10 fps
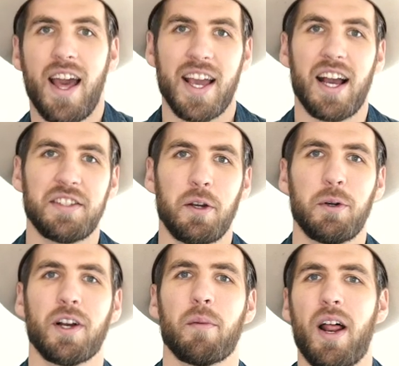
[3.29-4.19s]
Hey guys, today we're
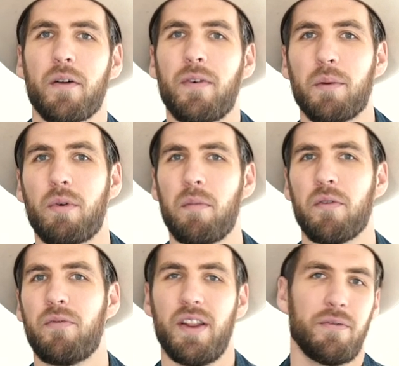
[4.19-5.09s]
gonna talk about how to find the
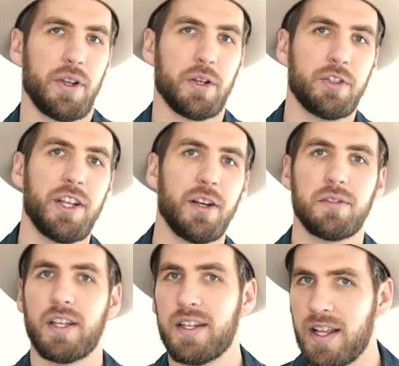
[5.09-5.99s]
proper fit for your
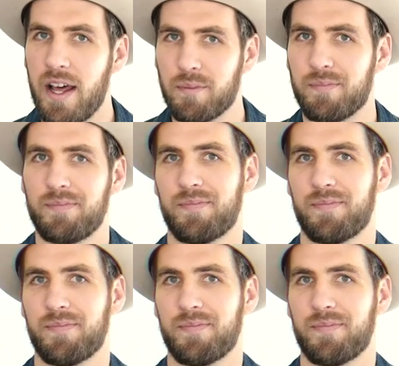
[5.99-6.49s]
chinos and denim.